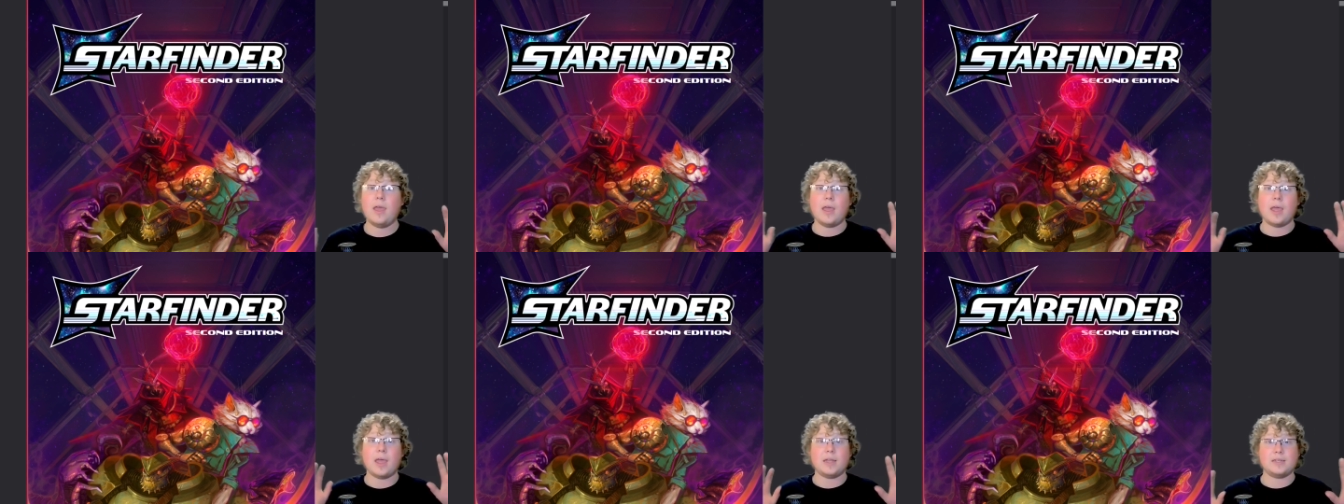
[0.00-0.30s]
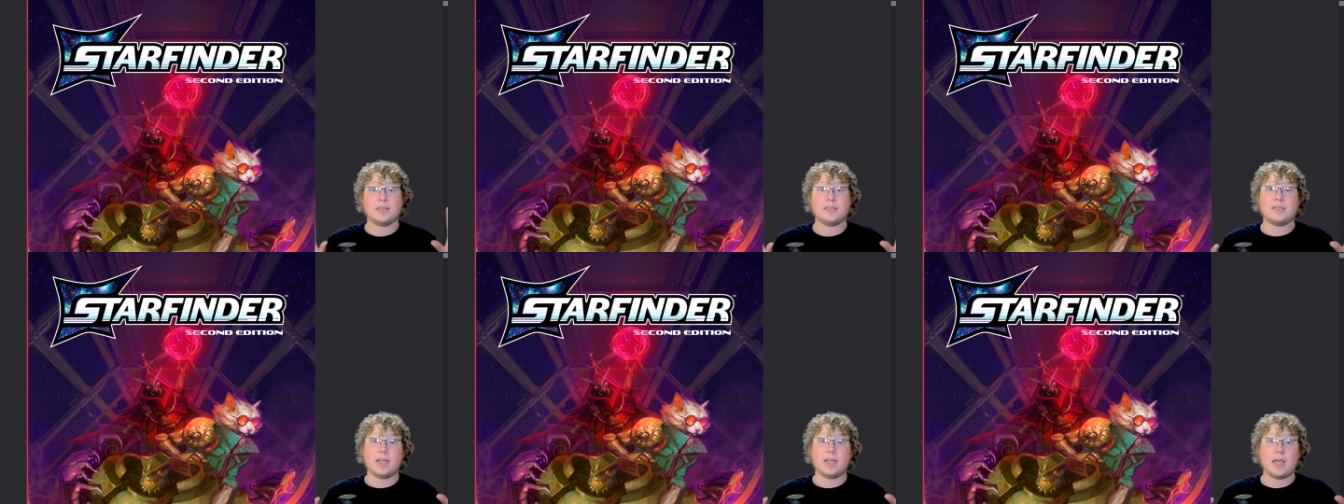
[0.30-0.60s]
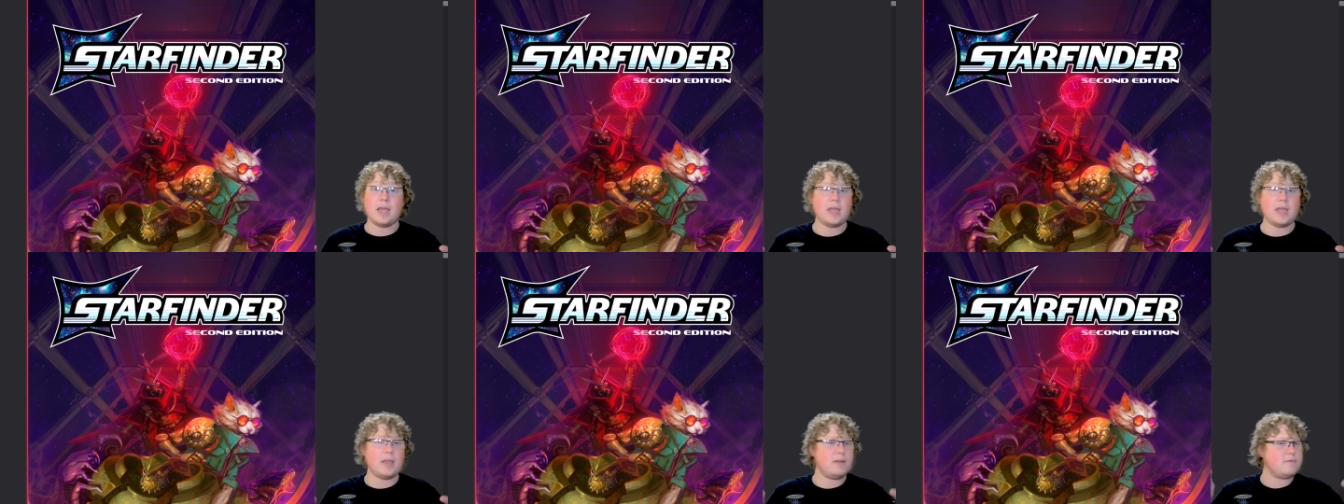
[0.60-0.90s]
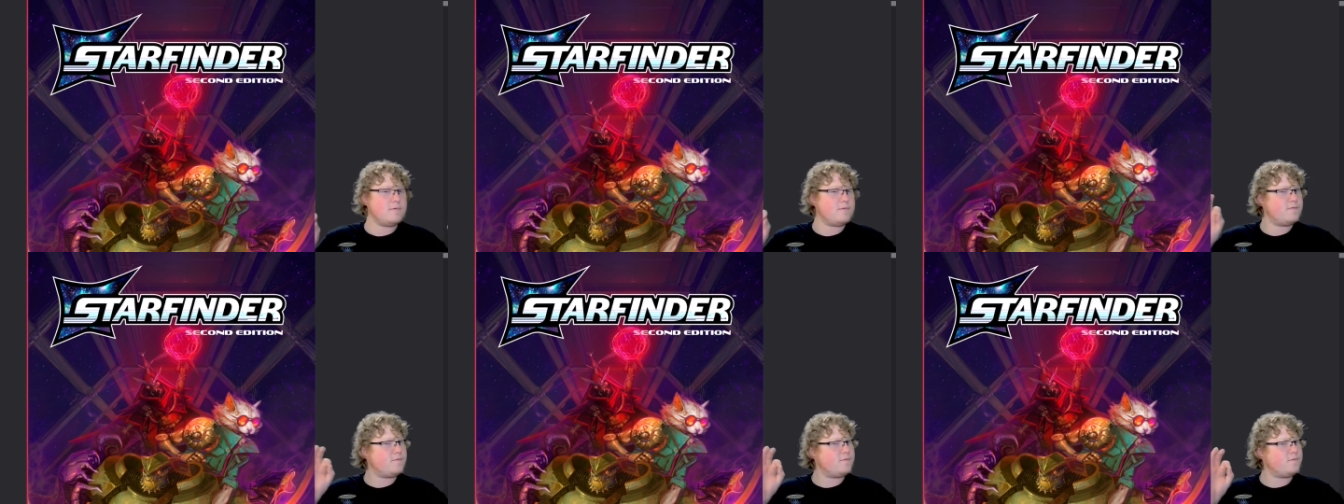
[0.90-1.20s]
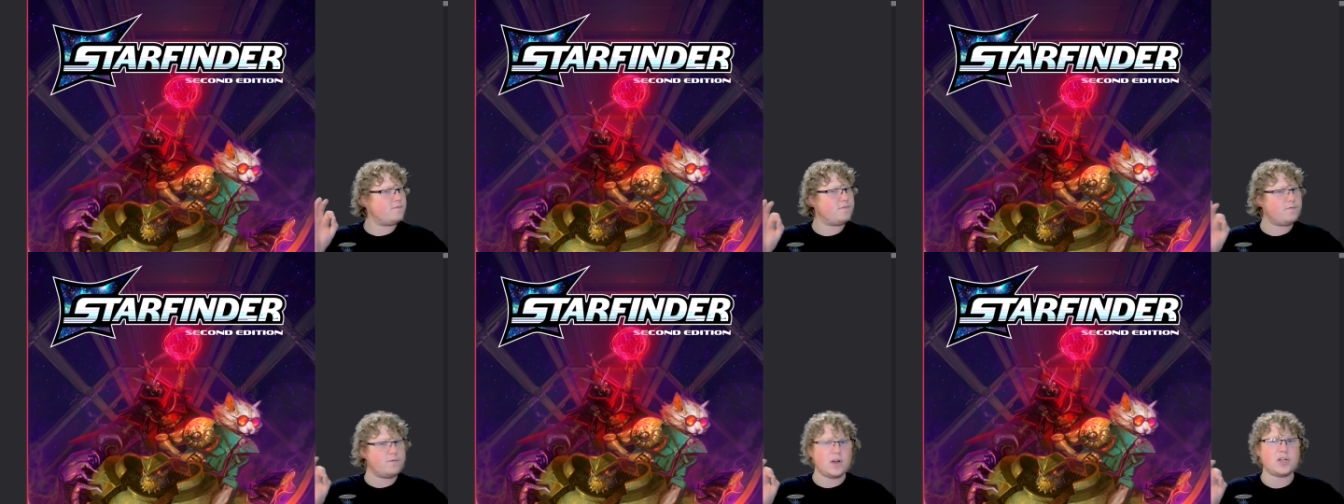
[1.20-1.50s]
and today,
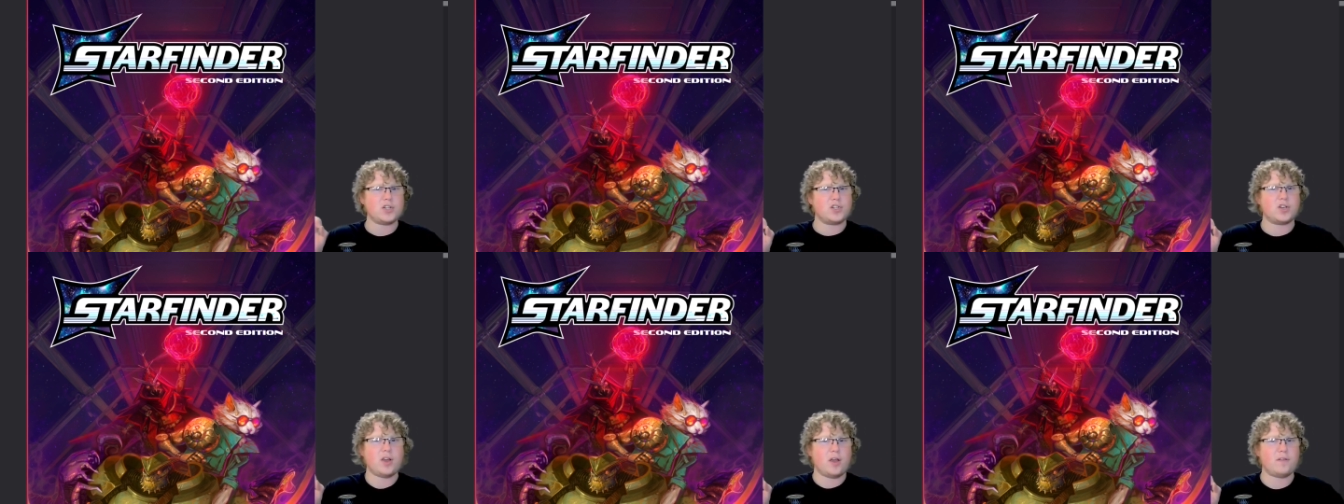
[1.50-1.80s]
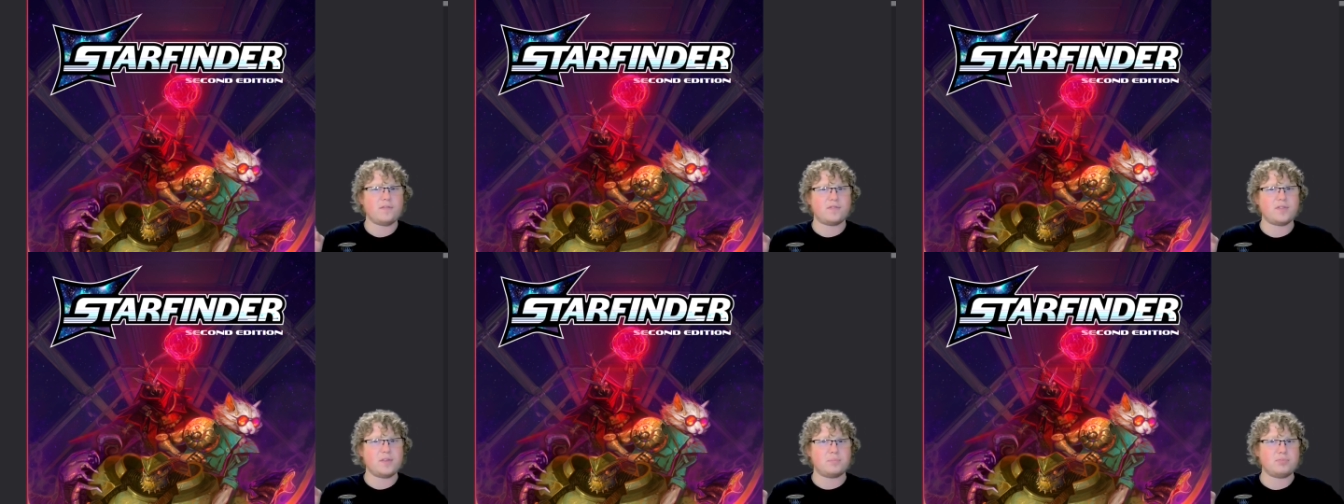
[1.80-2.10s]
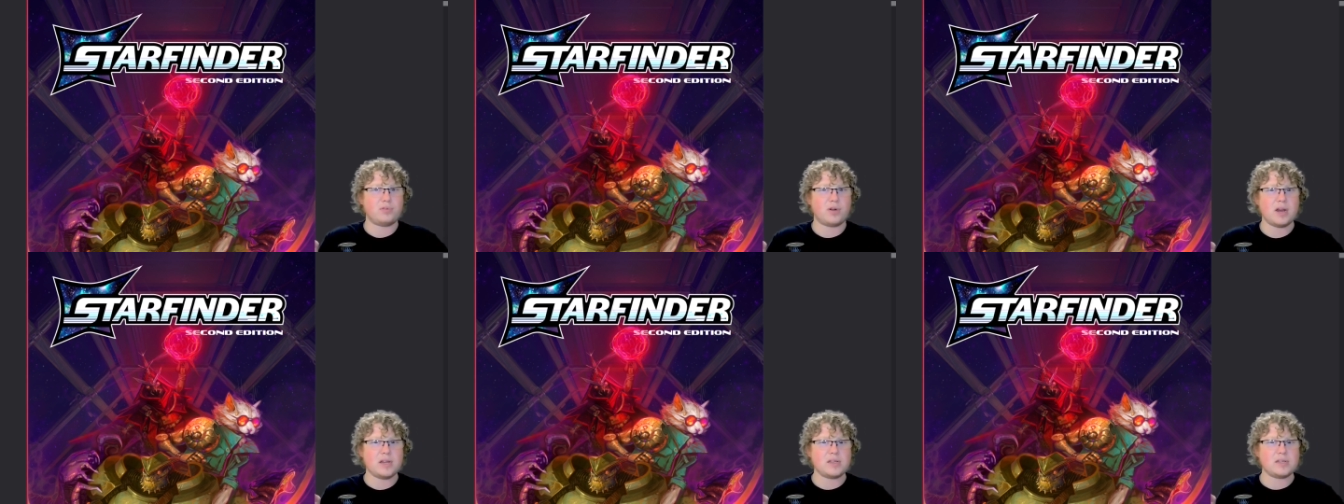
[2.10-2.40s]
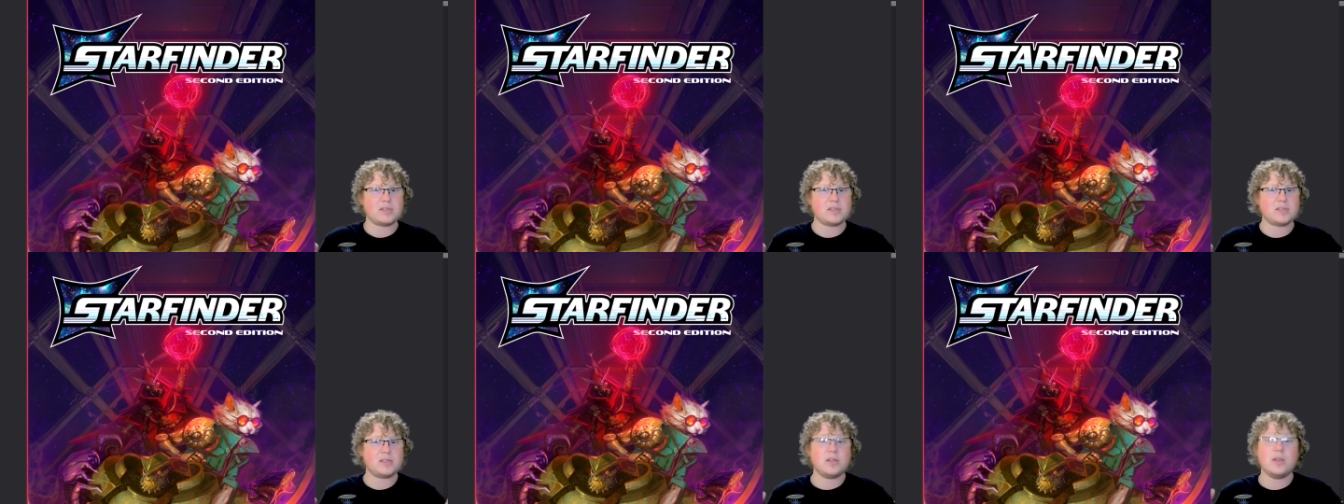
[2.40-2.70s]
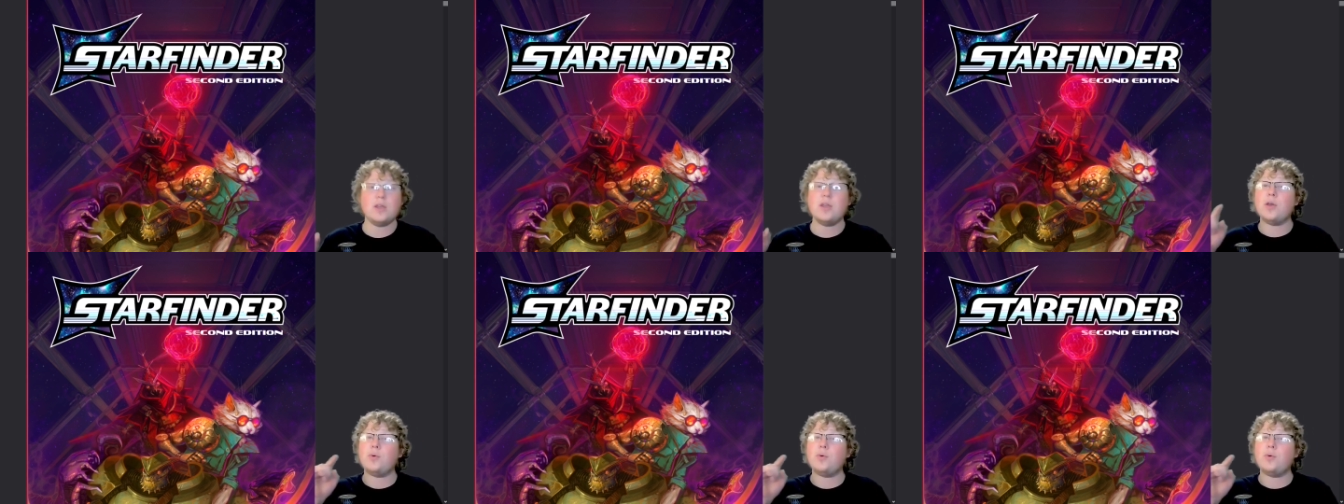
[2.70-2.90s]
fresh off the press,